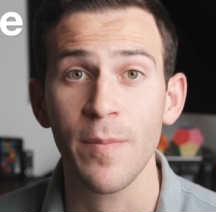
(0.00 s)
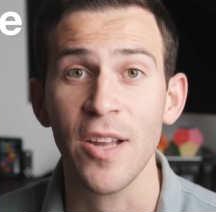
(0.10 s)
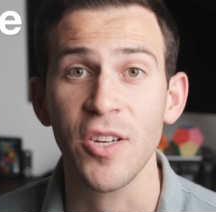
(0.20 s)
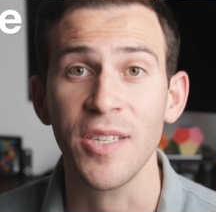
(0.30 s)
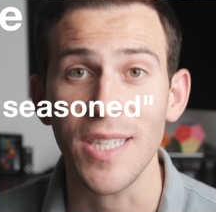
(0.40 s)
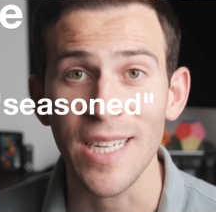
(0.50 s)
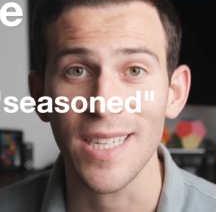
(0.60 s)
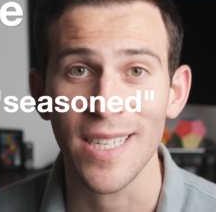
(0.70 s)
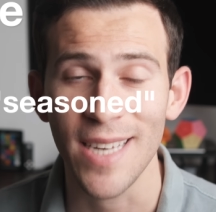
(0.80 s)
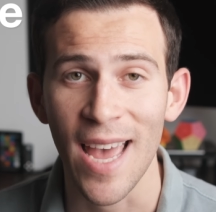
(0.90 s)
match a
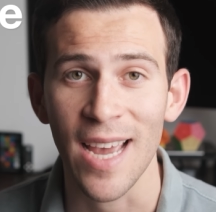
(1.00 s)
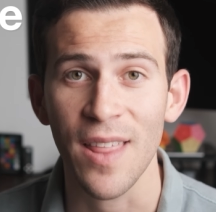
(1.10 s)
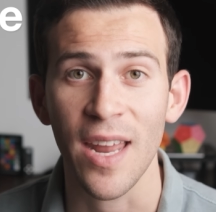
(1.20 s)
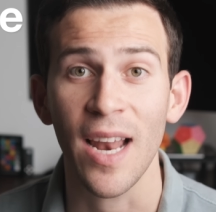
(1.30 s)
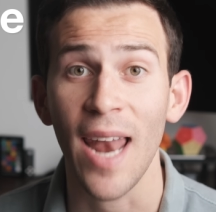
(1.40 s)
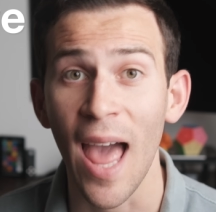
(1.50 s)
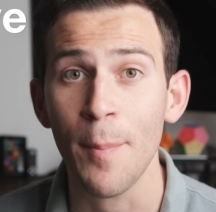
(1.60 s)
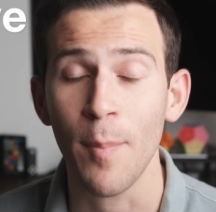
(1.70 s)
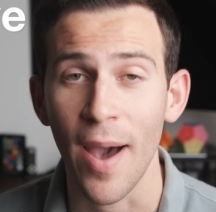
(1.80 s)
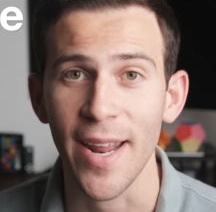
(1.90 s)
seasoned tank that a
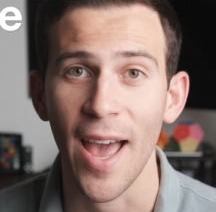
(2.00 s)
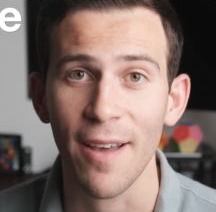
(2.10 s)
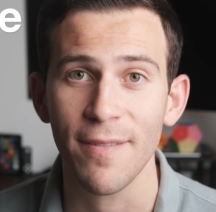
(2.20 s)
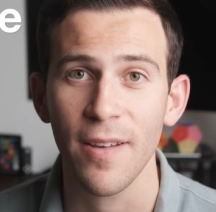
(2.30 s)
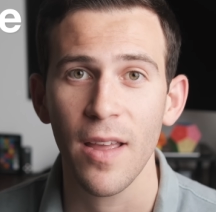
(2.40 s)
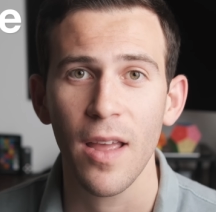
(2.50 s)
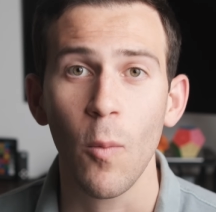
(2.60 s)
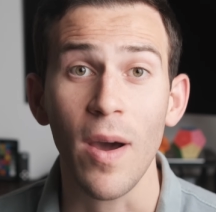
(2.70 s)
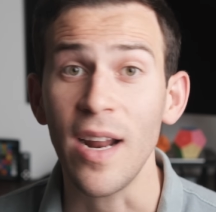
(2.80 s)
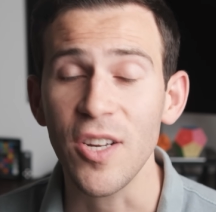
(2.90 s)
lab might have.
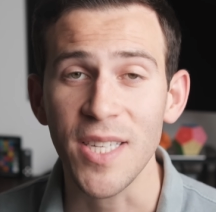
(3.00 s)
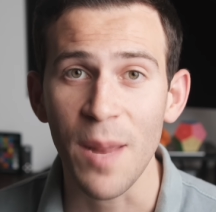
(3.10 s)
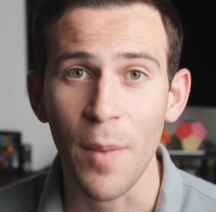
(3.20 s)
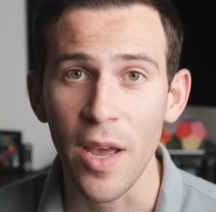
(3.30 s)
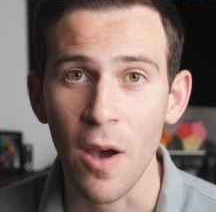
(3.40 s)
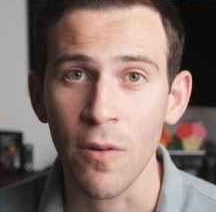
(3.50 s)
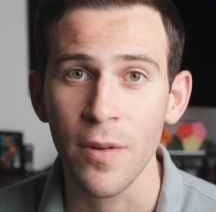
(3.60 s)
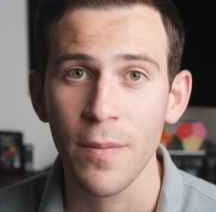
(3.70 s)
Why not just add my own?